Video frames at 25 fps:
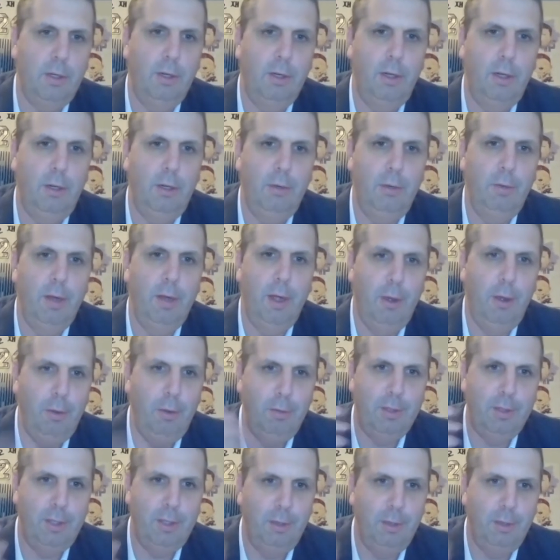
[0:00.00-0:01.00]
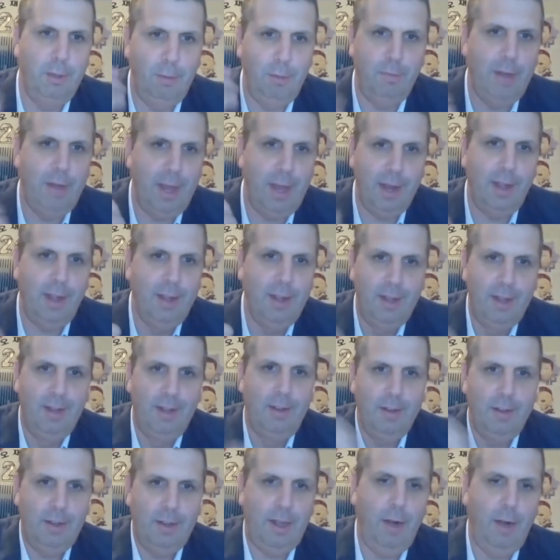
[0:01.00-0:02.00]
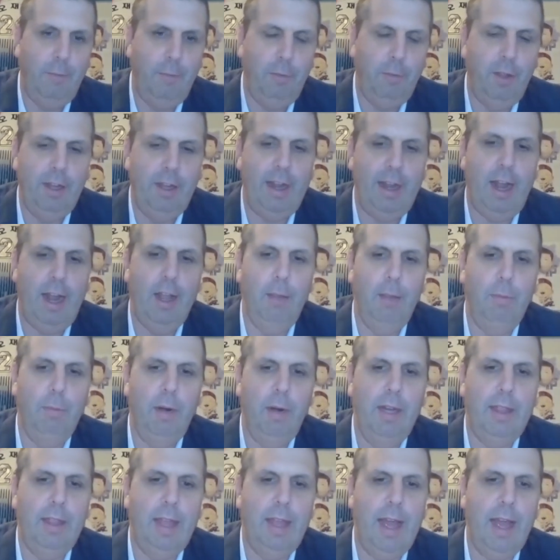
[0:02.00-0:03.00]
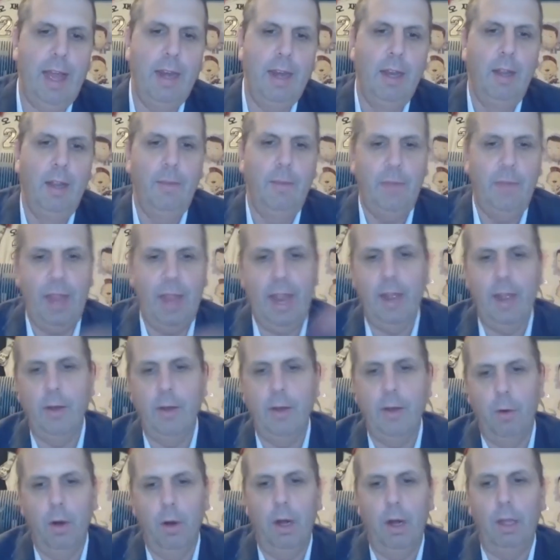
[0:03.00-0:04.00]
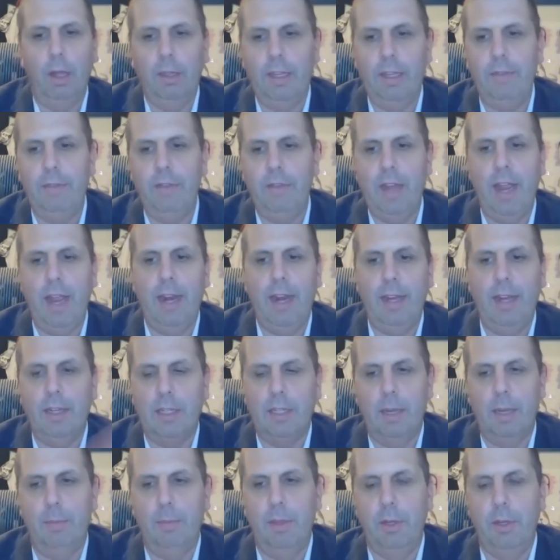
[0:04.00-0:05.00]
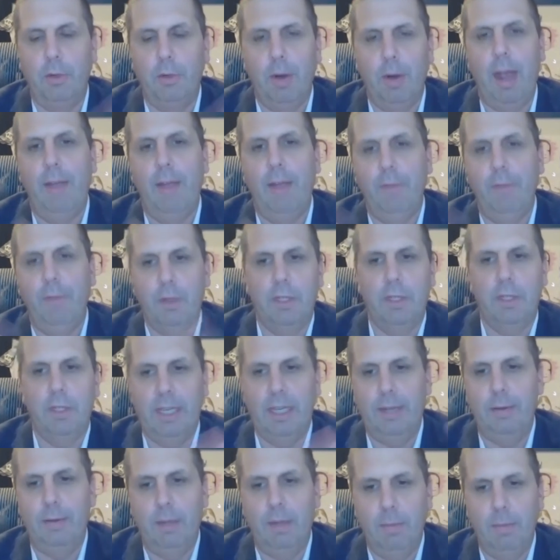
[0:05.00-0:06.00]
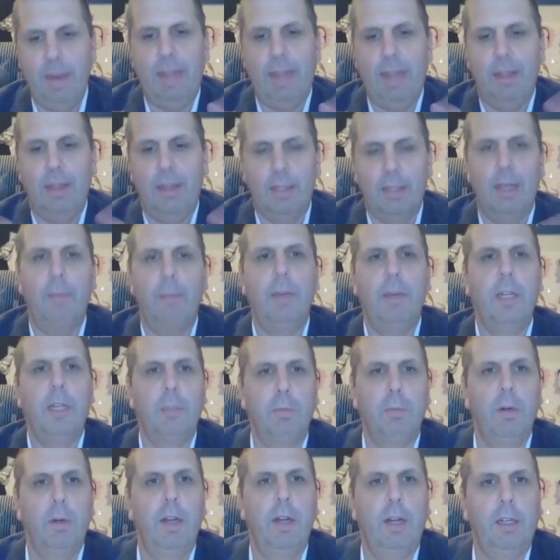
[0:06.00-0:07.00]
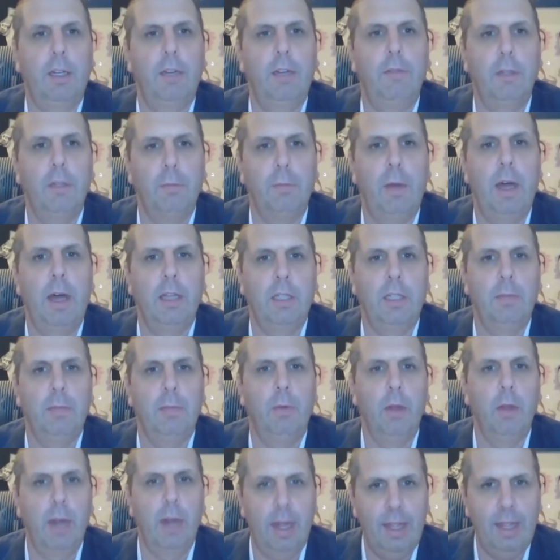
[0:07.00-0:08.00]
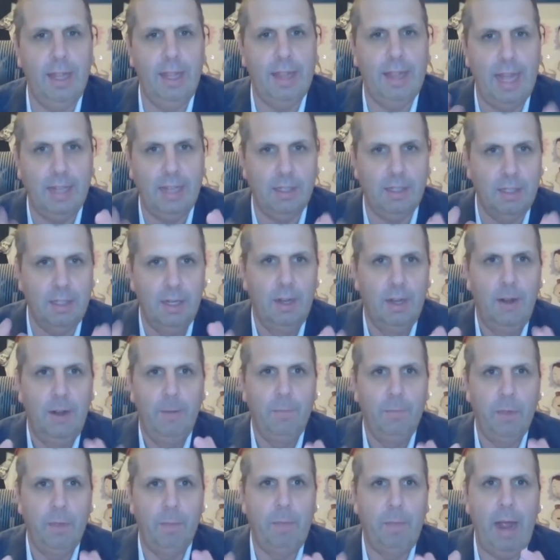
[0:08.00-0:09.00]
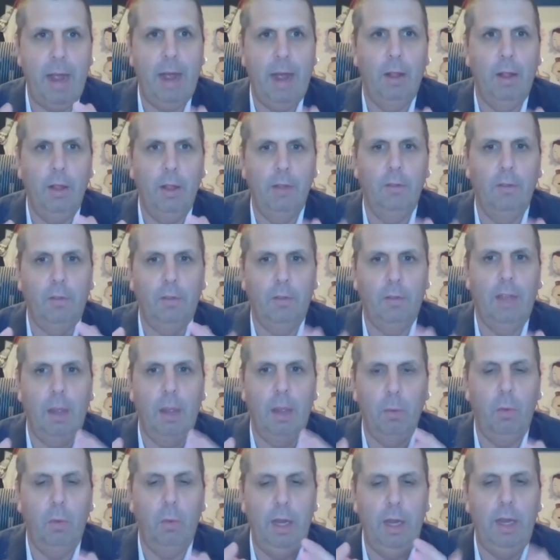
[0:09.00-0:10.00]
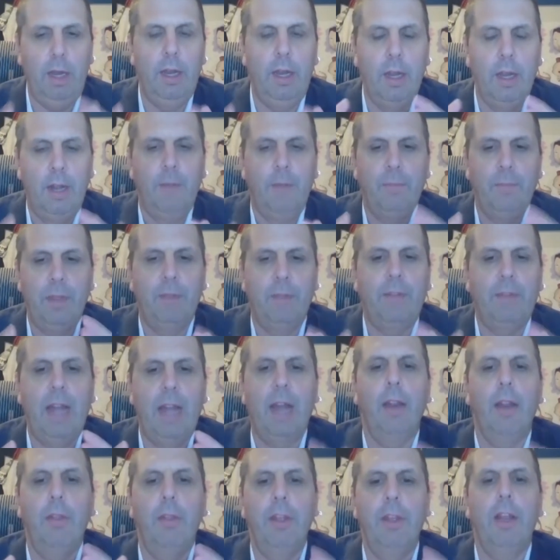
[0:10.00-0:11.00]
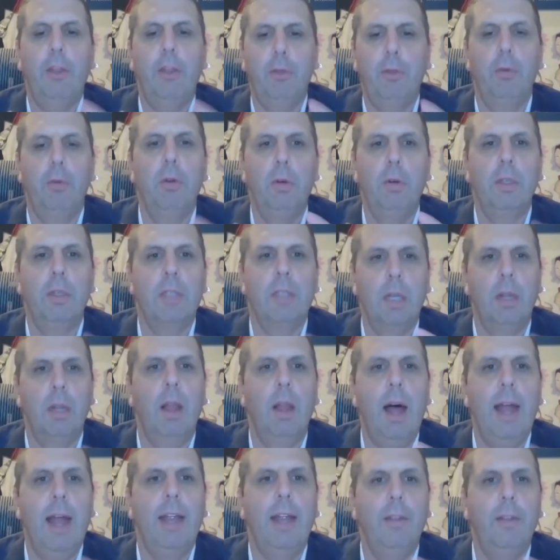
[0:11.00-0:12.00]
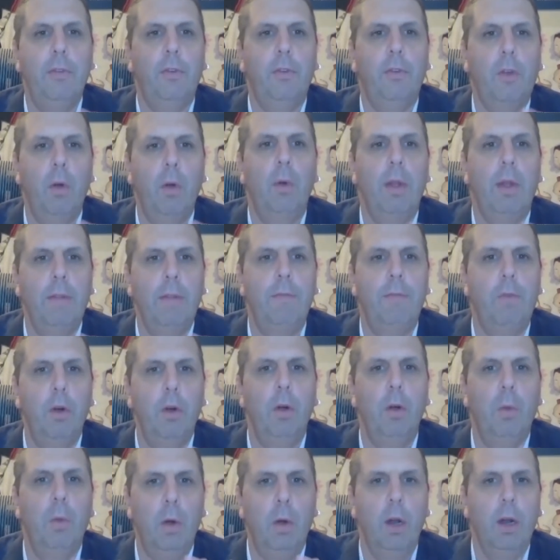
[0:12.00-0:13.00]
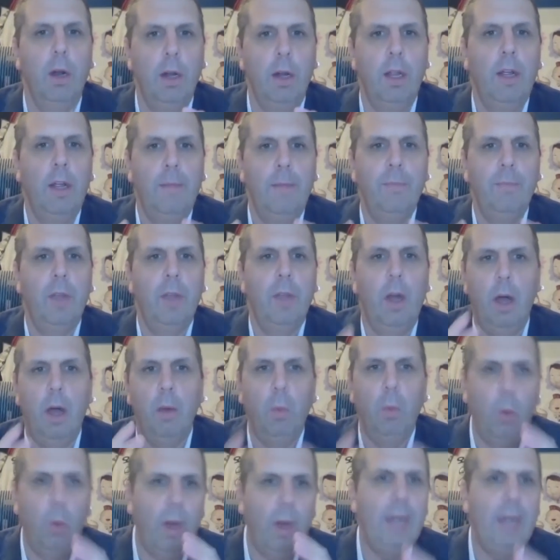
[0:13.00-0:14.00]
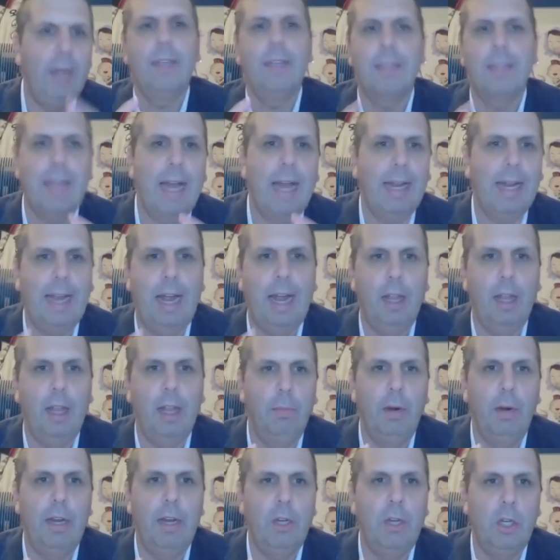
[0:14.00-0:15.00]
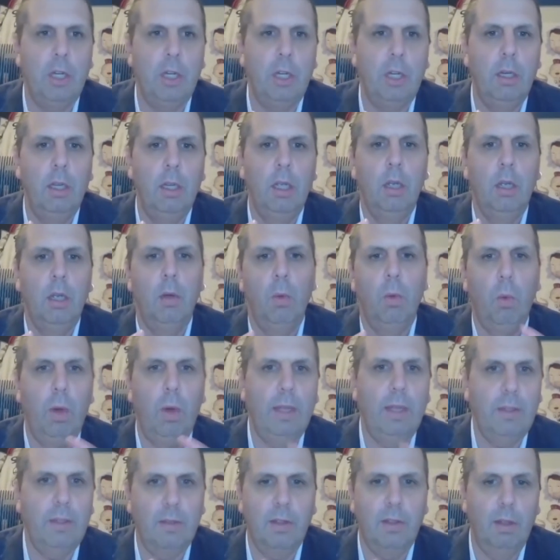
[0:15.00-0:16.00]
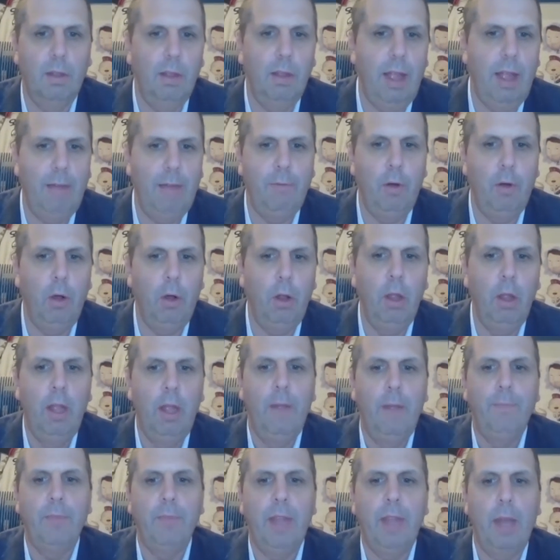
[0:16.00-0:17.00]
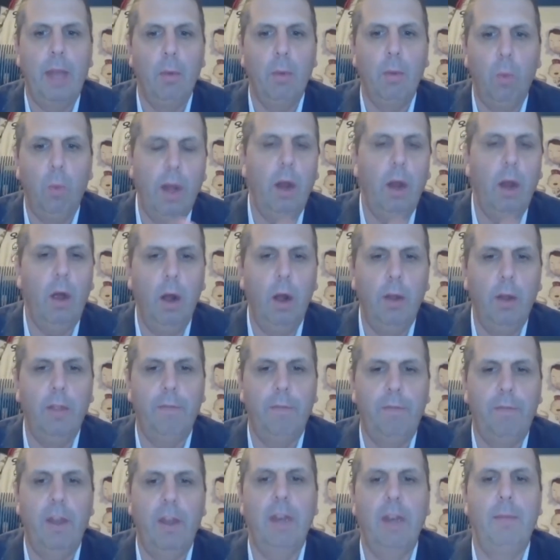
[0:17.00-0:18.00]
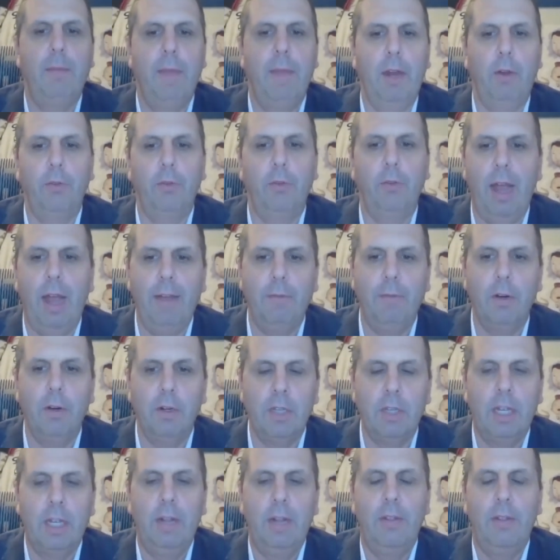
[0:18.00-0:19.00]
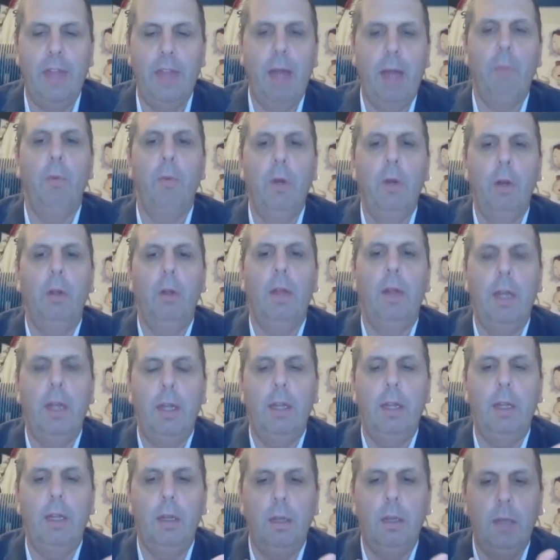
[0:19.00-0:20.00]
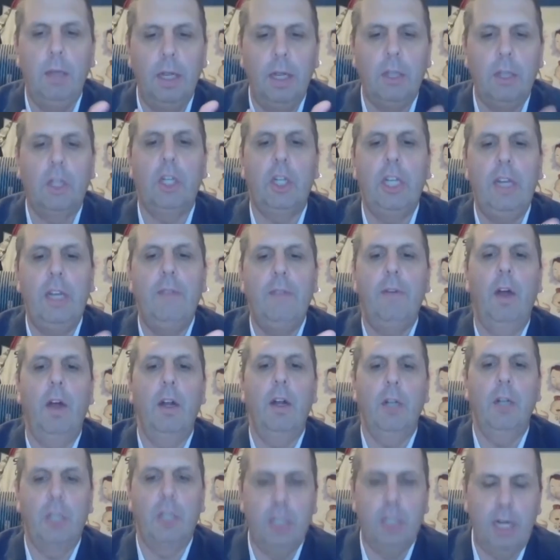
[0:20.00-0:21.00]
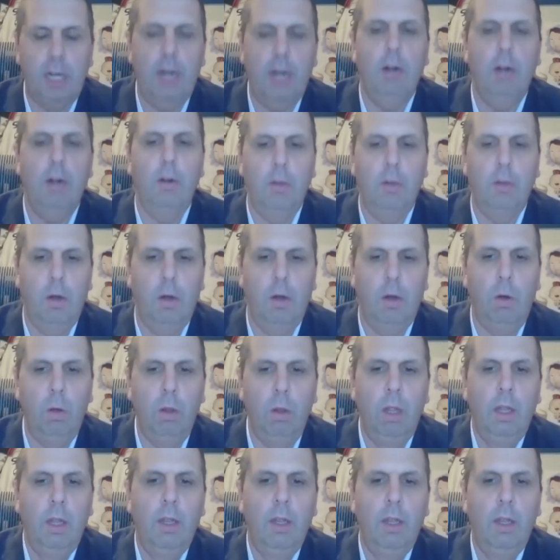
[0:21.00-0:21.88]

Yu knows, you've got to carefully calibrate that, and or alleviating some of the drivers to make the summit as productive as possible. And I think that's the balance that we have got to think through as an alliance going forward on what is that calibration, what's the level, and what are the fundamental drivers that will achieve our shared goal